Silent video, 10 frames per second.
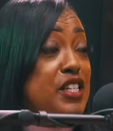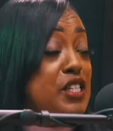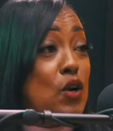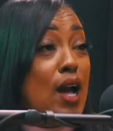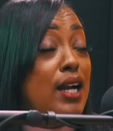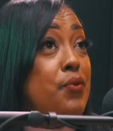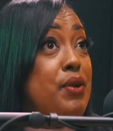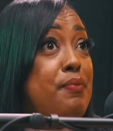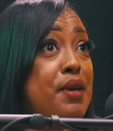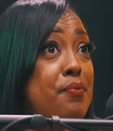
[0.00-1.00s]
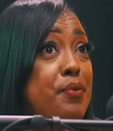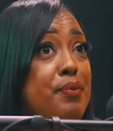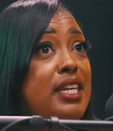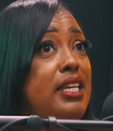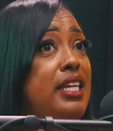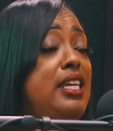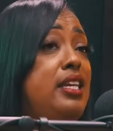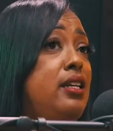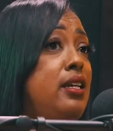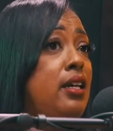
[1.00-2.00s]
the freezing cold. I can remember being
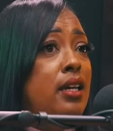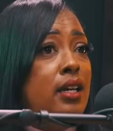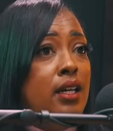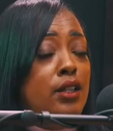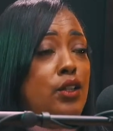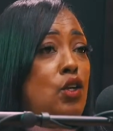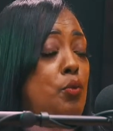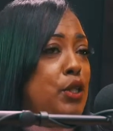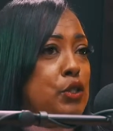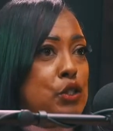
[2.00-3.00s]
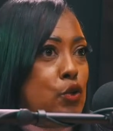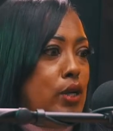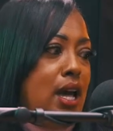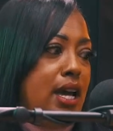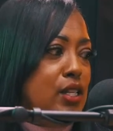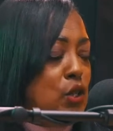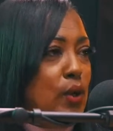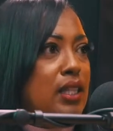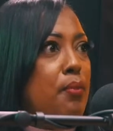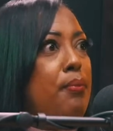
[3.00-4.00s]
in, you know, middle school and high
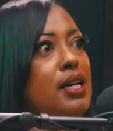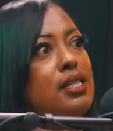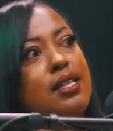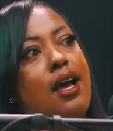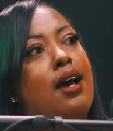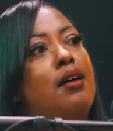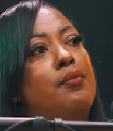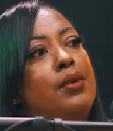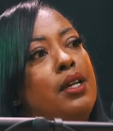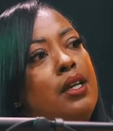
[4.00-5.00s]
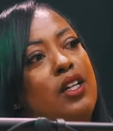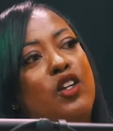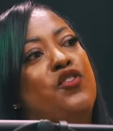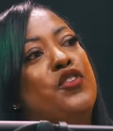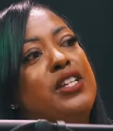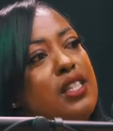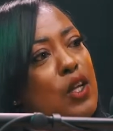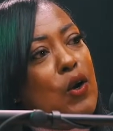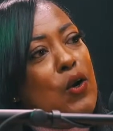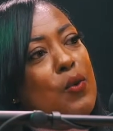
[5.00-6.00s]
school at the bus stop, the
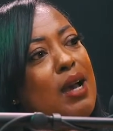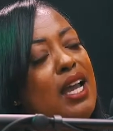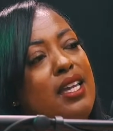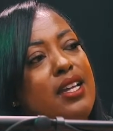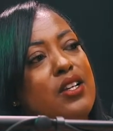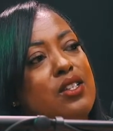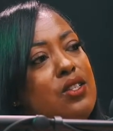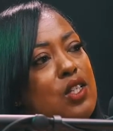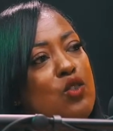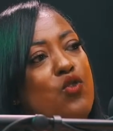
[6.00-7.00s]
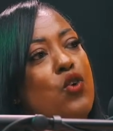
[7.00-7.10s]
freezing cold, my ears is just